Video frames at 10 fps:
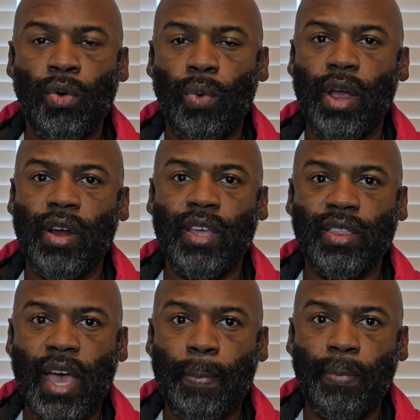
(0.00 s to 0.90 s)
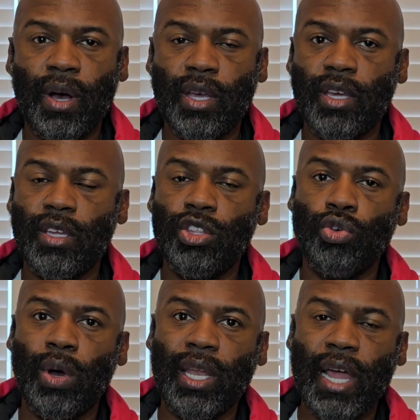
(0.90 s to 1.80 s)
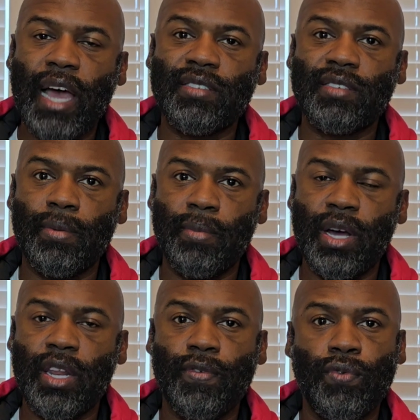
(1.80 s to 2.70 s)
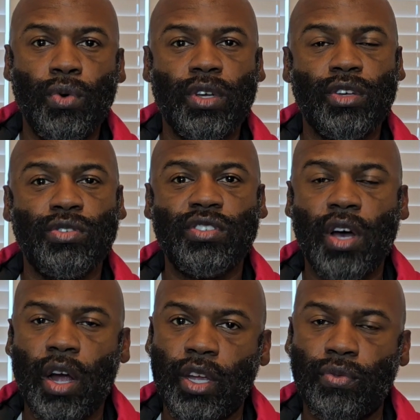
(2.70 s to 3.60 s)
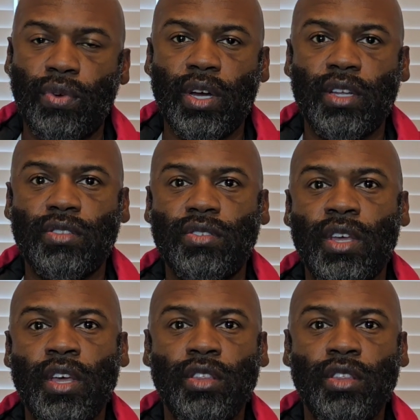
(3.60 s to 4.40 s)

where in that bucket you allot some money for those Target runs,